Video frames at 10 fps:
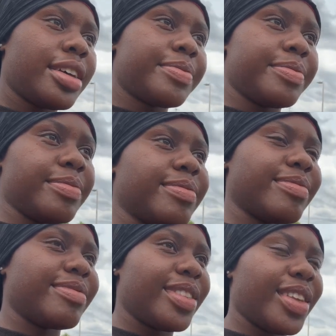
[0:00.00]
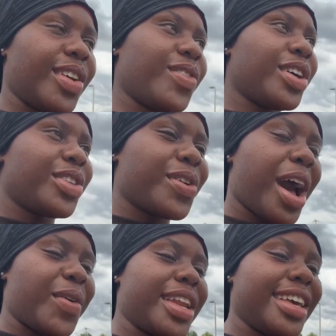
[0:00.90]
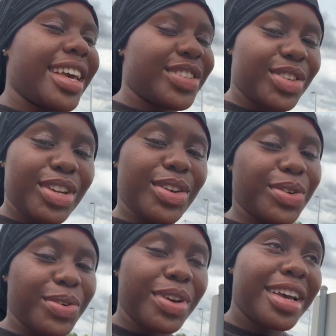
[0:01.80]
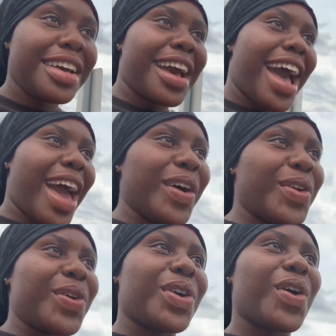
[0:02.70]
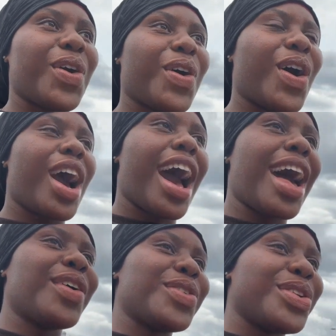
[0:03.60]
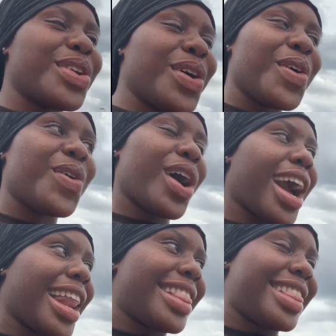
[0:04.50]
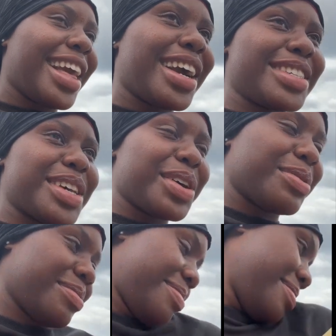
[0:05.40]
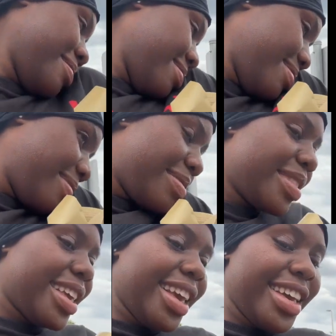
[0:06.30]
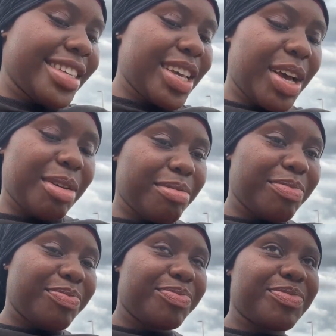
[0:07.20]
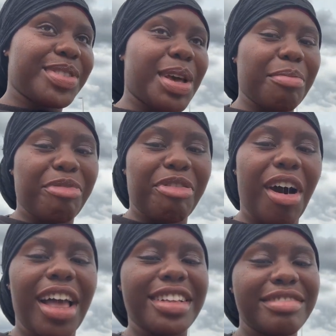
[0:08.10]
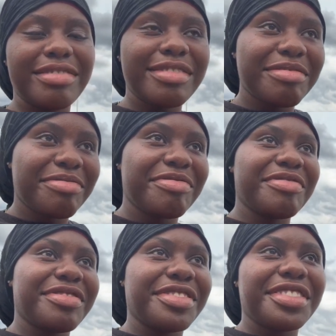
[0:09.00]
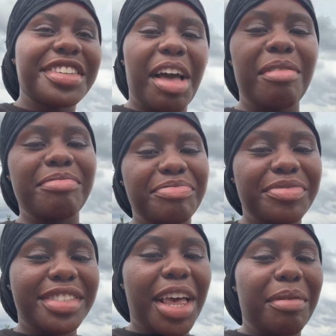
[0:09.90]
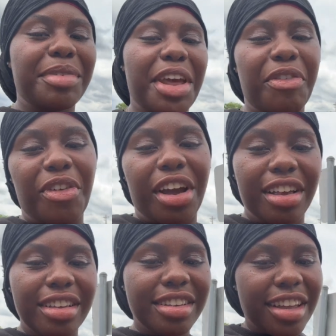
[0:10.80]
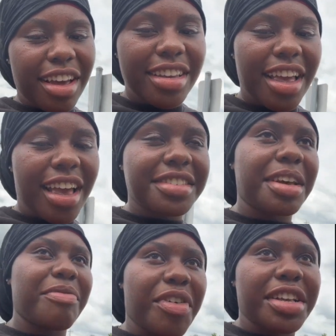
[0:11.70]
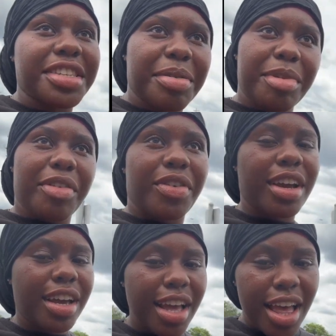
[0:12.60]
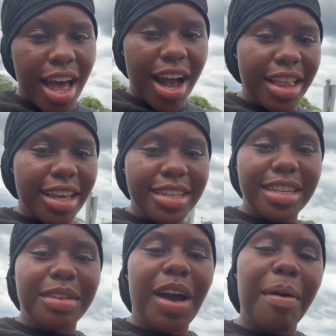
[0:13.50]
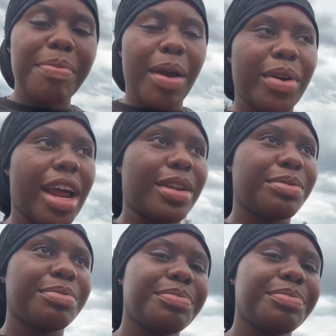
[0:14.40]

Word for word: Hmm, what do I want to get you to do? I don't know, y'all. I don't know. I got to think of something, something, something fun. Something, something different. You know what I mean? Something fun, something different. I think it's on. I'll be back when I do.